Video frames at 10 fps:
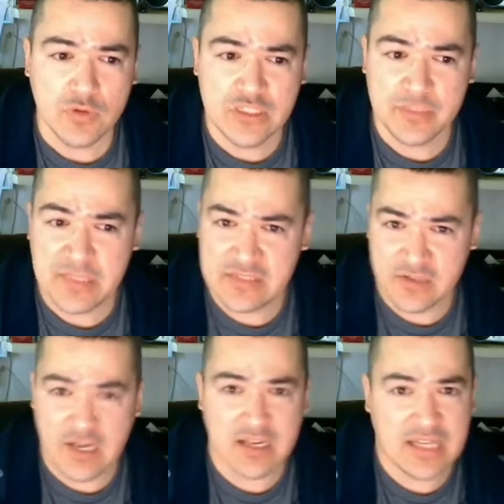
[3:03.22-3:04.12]
which means
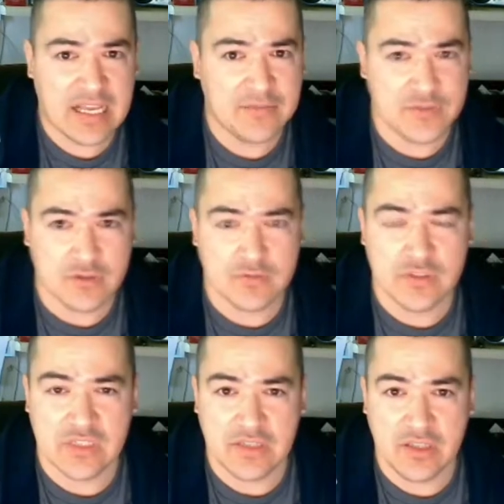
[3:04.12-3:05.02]
they're not going to have
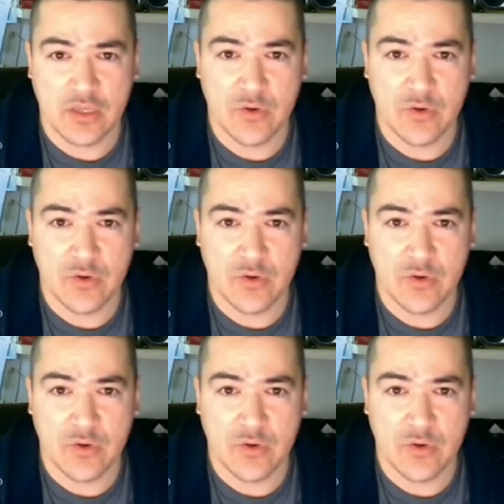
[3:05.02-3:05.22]
servers in the